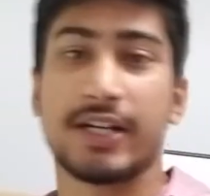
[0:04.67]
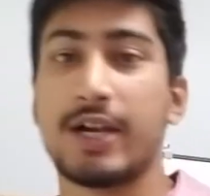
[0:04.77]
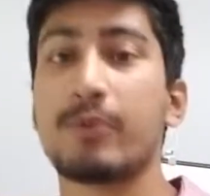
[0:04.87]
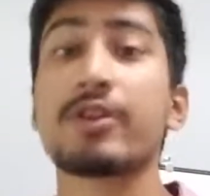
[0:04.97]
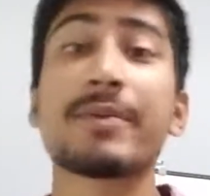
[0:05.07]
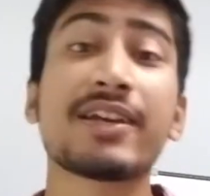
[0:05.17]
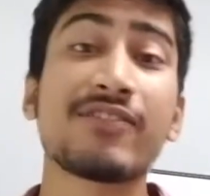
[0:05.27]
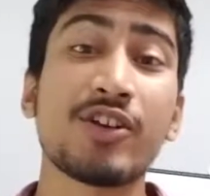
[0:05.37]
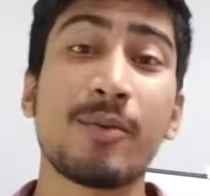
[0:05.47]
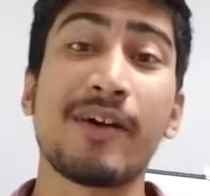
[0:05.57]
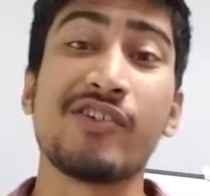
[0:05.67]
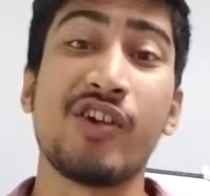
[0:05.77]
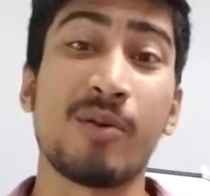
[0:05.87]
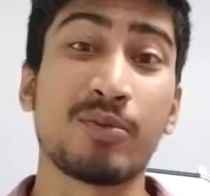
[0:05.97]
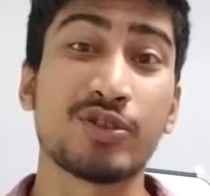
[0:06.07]
wanted to make a video about
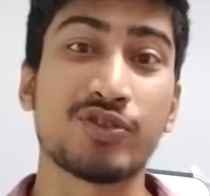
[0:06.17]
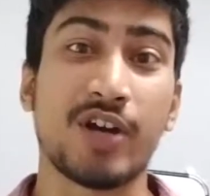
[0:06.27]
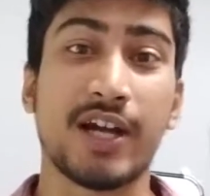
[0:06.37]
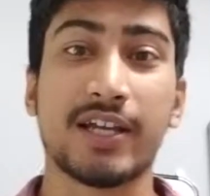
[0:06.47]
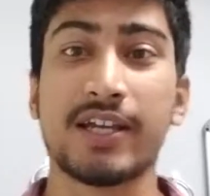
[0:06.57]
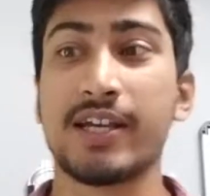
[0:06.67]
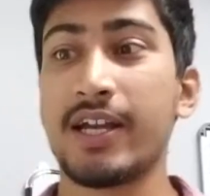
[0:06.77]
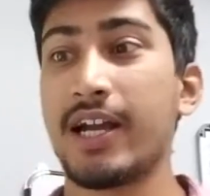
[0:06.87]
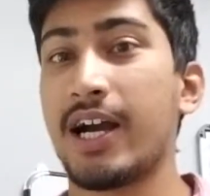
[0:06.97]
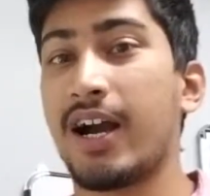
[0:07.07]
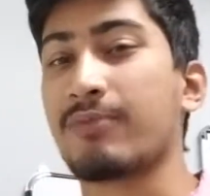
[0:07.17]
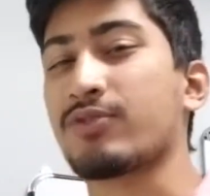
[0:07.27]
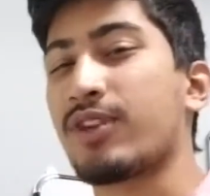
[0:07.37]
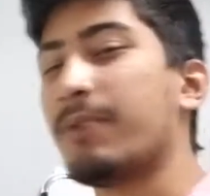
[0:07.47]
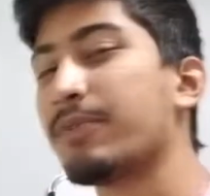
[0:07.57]
numbers tracking. So
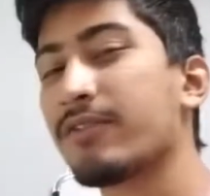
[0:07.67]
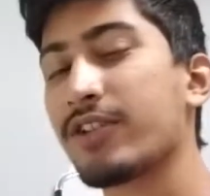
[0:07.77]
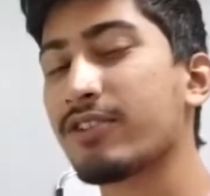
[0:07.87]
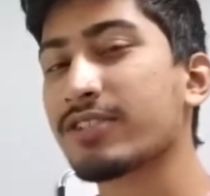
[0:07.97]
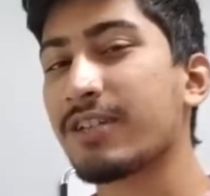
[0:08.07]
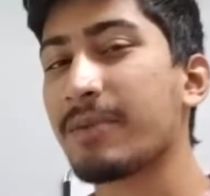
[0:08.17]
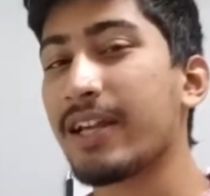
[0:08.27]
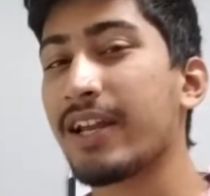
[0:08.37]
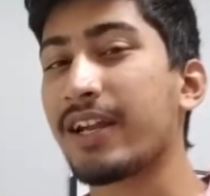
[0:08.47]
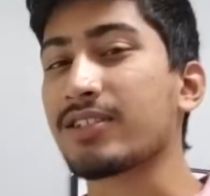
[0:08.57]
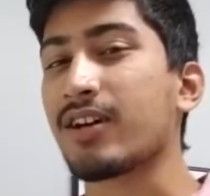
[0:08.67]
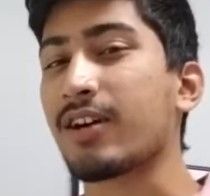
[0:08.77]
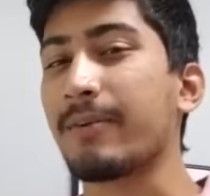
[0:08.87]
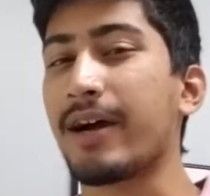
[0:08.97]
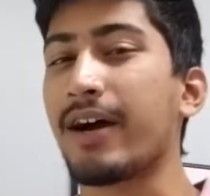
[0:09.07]
a couple of the videos that I made, I talk
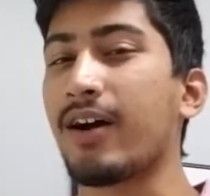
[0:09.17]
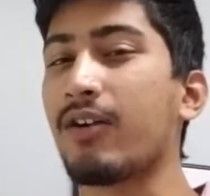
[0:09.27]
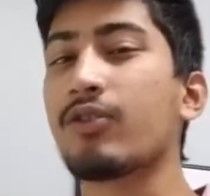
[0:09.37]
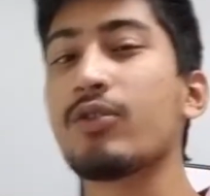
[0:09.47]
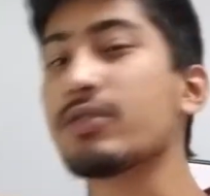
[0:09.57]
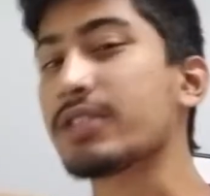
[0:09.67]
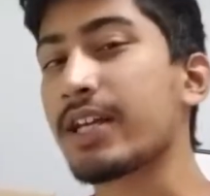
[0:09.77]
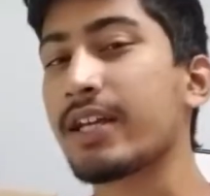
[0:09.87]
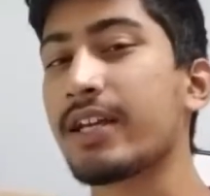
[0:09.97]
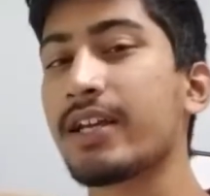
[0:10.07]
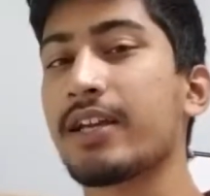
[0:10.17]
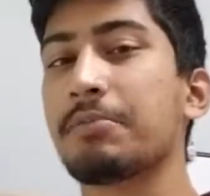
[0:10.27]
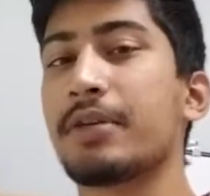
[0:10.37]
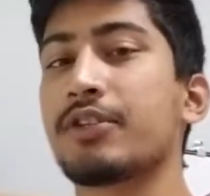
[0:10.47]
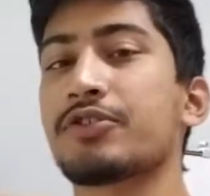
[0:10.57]
about goal setting and
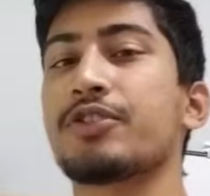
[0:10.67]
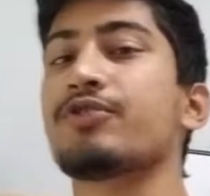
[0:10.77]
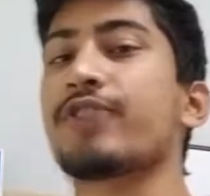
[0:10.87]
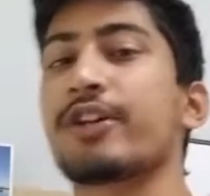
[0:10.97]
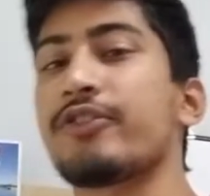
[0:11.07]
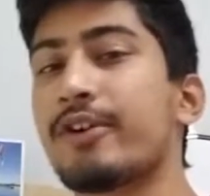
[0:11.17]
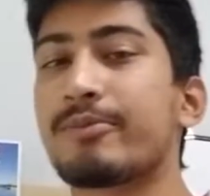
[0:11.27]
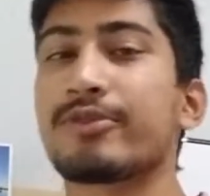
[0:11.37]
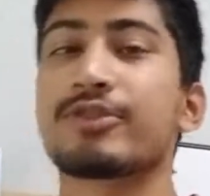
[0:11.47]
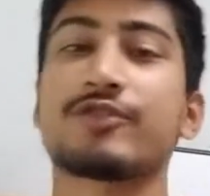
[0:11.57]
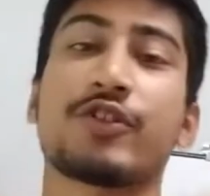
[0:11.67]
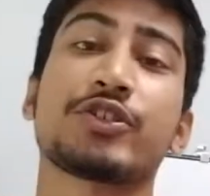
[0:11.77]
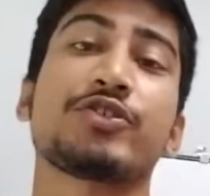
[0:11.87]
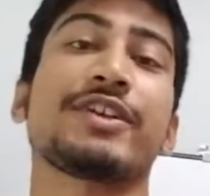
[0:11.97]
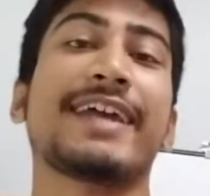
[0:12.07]
making sure that you track your numbers as far as
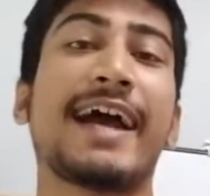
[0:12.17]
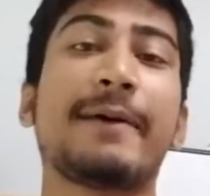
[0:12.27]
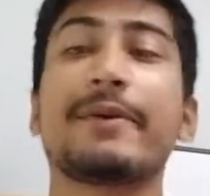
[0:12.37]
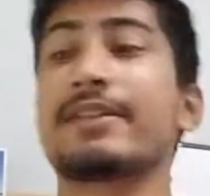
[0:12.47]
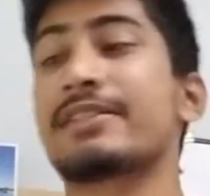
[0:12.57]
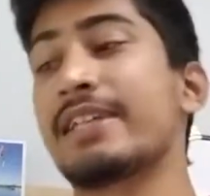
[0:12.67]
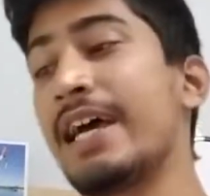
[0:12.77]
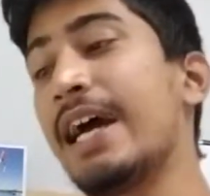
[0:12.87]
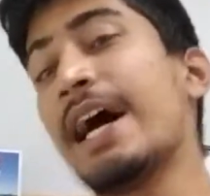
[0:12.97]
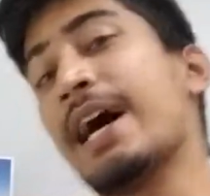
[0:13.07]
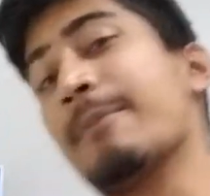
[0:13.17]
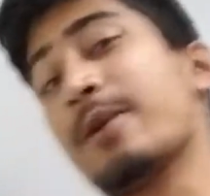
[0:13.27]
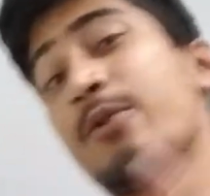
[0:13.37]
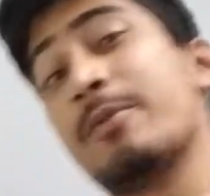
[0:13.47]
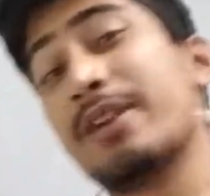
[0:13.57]
your daily habits. But I
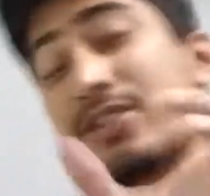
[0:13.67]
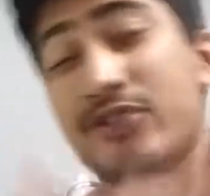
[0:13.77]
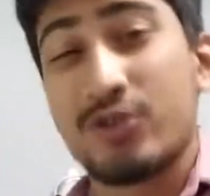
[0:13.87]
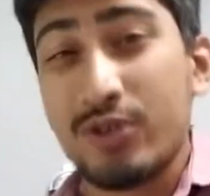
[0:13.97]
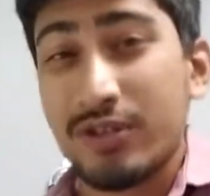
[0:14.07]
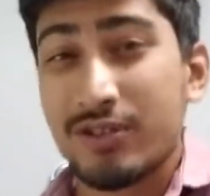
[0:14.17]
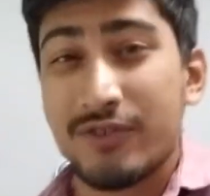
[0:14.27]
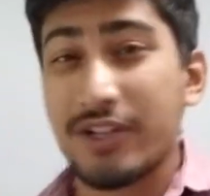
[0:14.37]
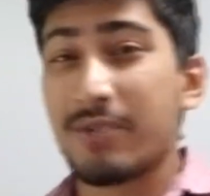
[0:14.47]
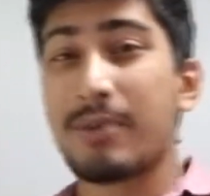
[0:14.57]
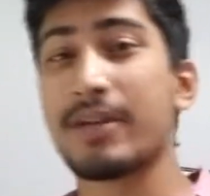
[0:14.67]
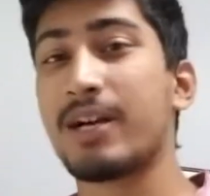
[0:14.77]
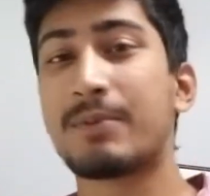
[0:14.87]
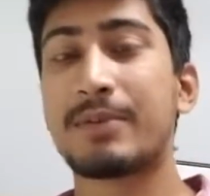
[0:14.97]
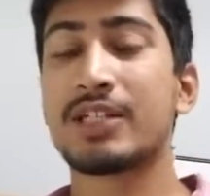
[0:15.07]
want to make a short little video, maybe a
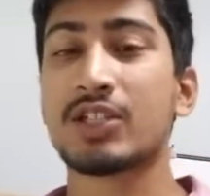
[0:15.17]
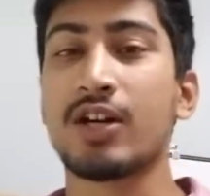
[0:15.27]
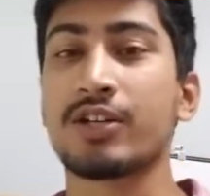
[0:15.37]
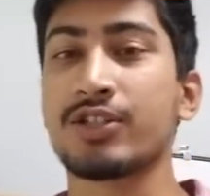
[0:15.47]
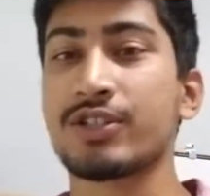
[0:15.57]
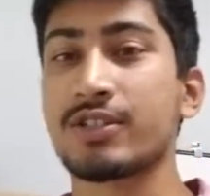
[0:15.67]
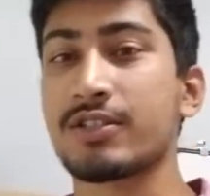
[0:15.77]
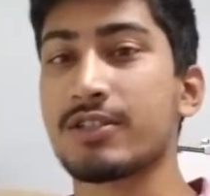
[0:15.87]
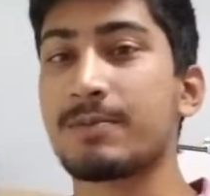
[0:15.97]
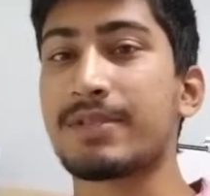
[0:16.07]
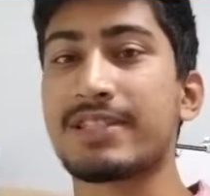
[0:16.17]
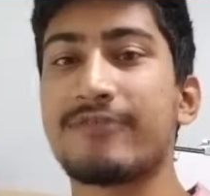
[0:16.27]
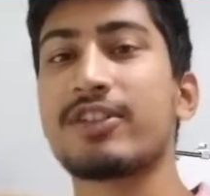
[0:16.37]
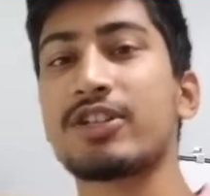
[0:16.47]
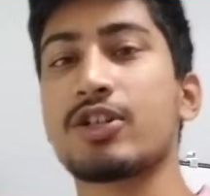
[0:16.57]
couple minutes long, just to
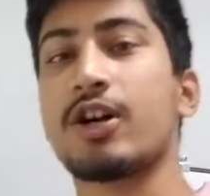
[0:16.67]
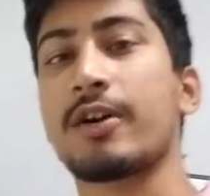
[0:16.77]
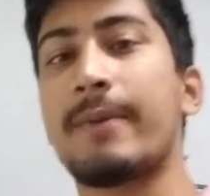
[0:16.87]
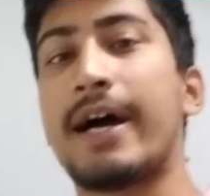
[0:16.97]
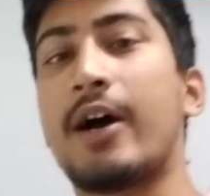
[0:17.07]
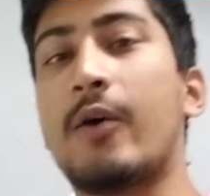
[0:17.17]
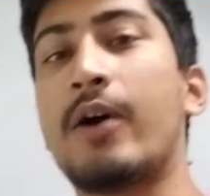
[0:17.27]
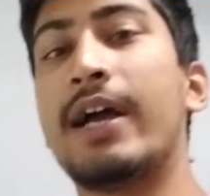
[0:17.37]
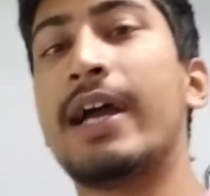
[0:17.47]
specifically talk about